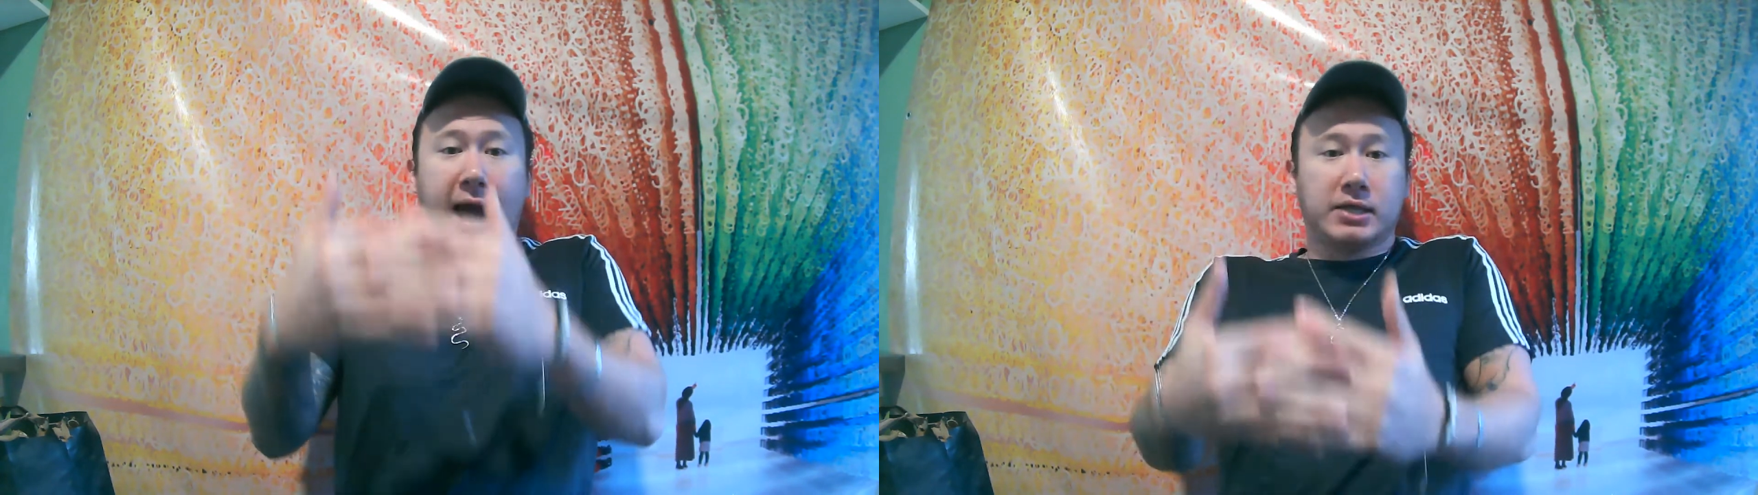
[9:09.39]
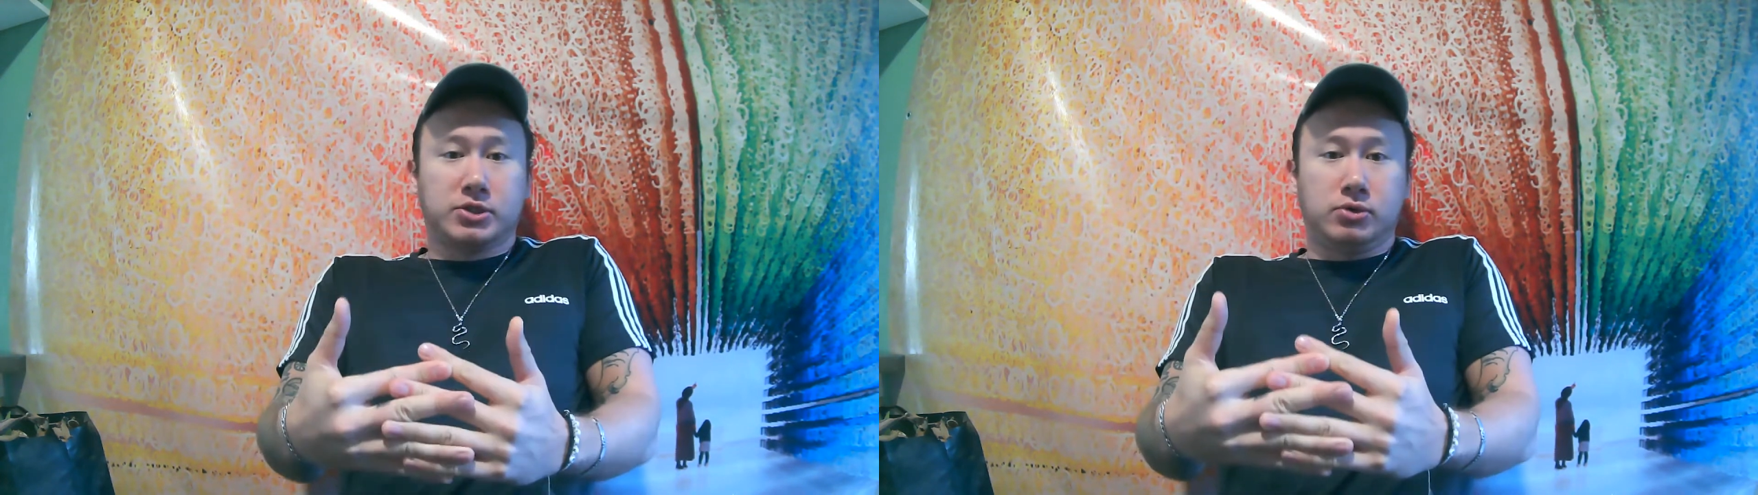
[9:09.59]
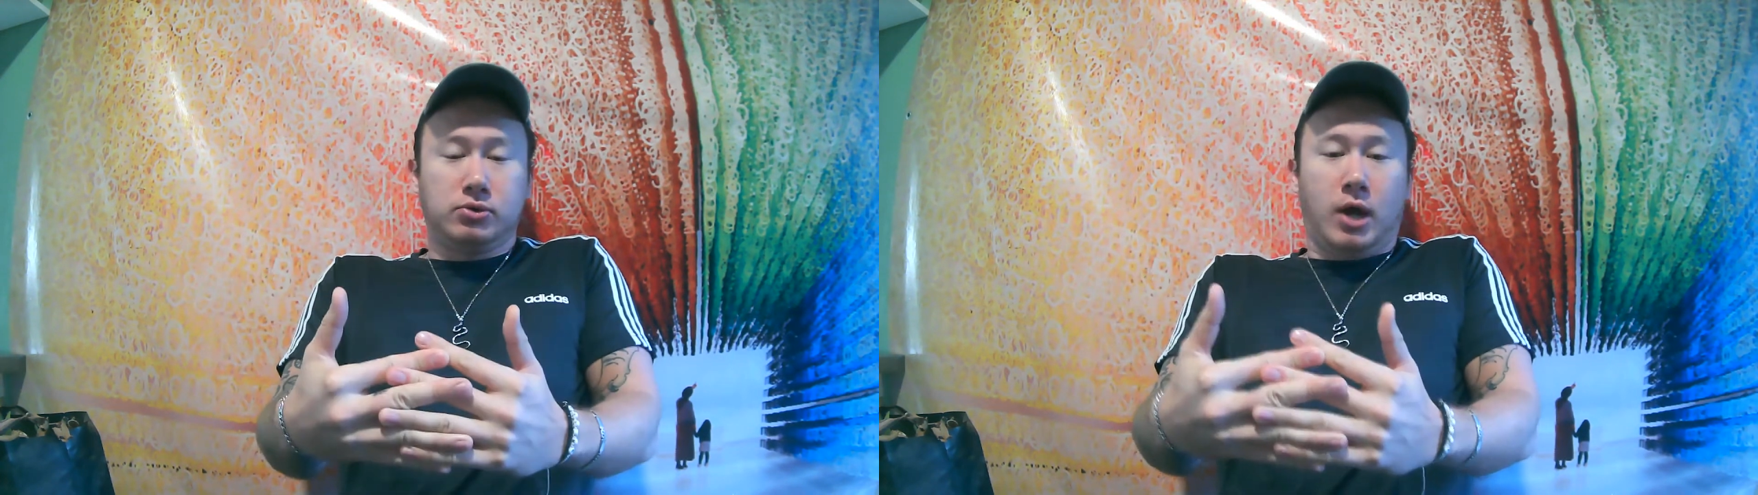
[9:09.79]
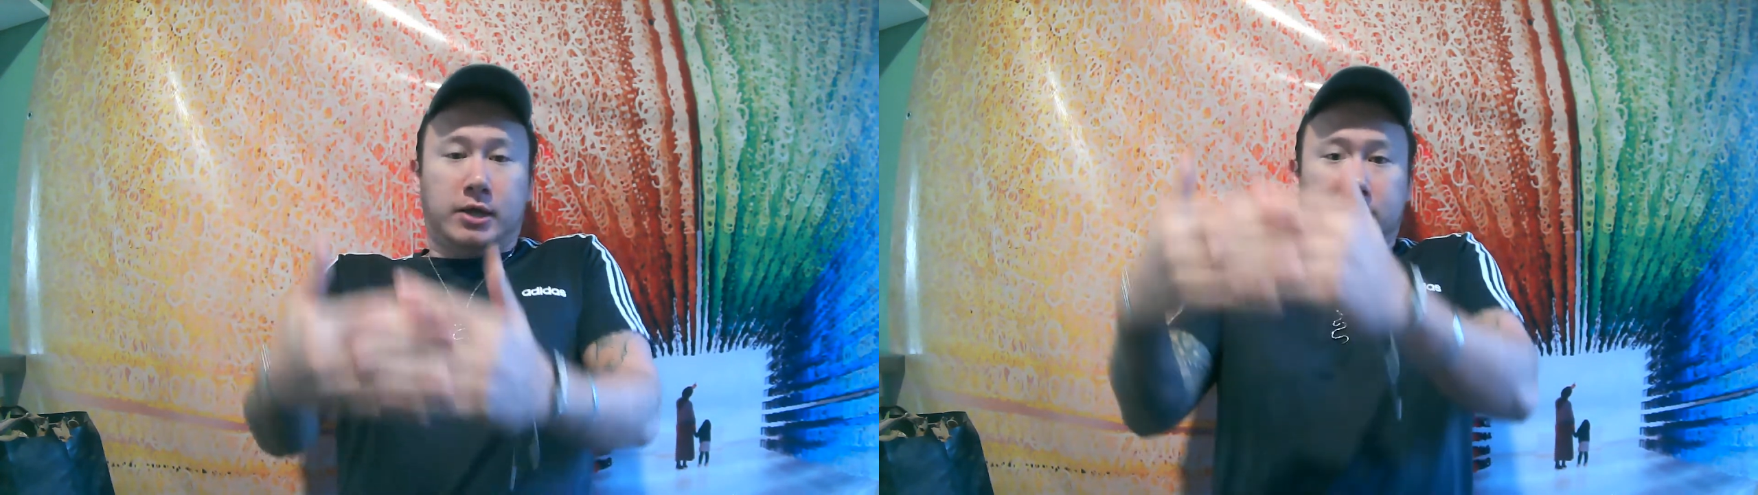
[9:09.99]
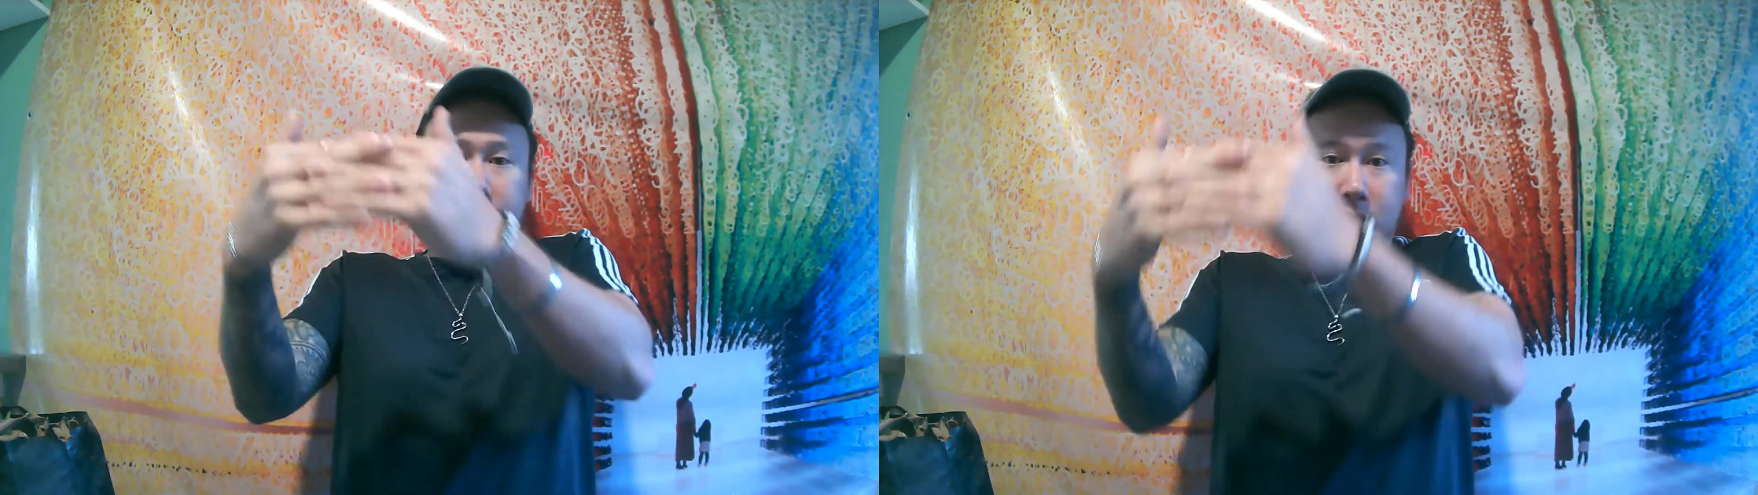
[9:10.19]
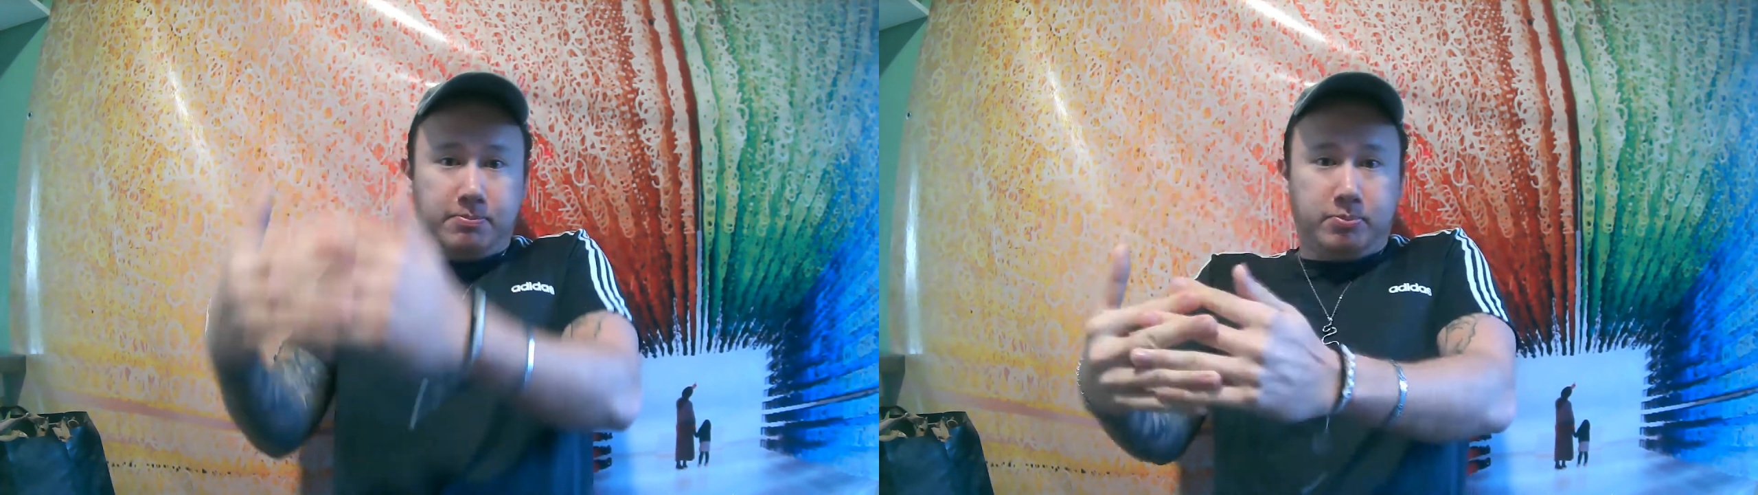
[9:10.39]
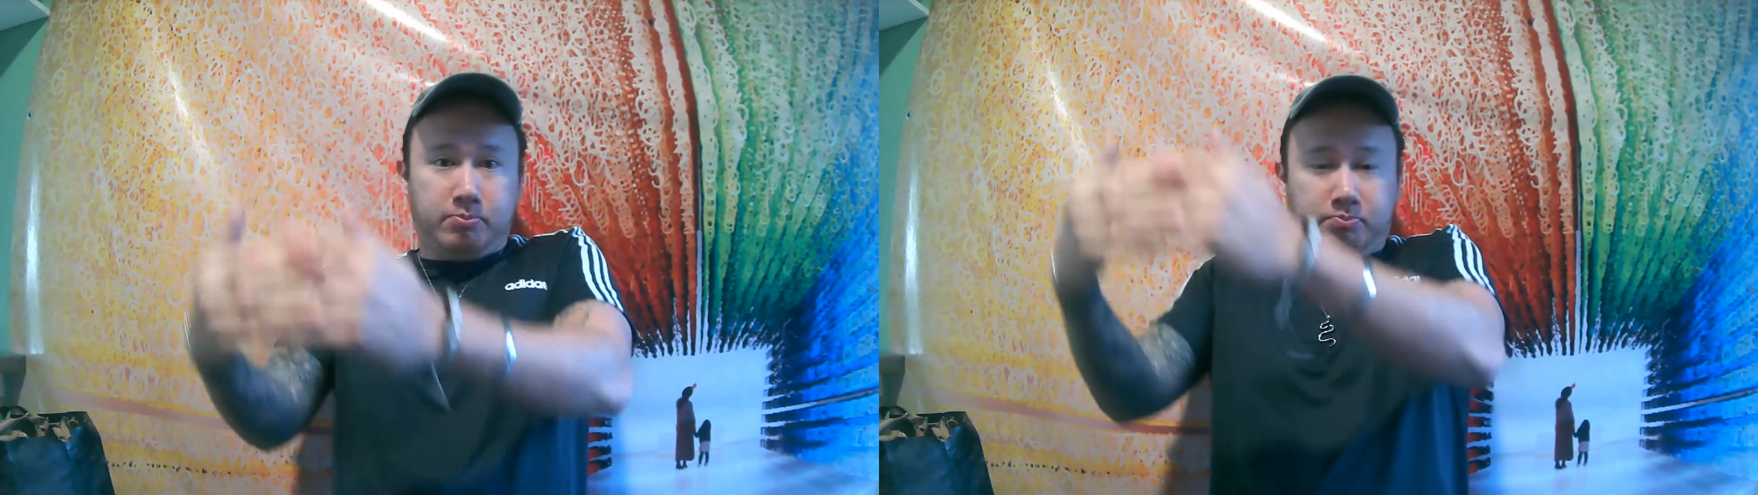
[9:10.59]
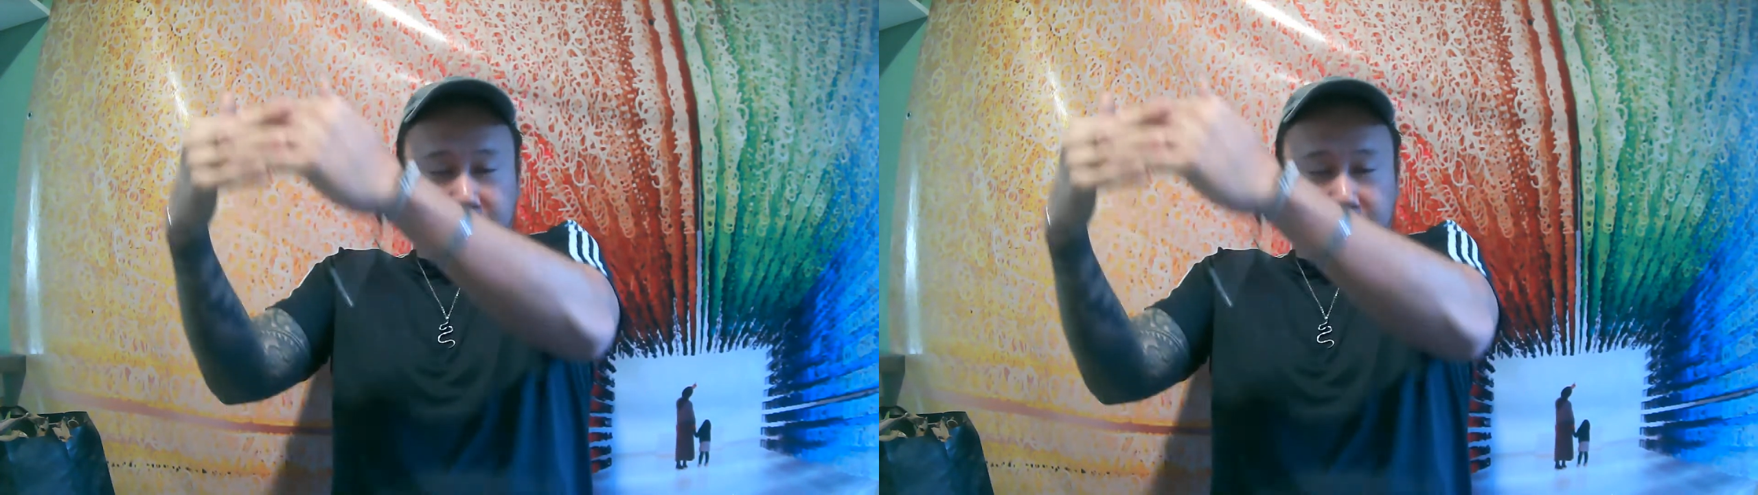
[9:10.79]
ask you to keep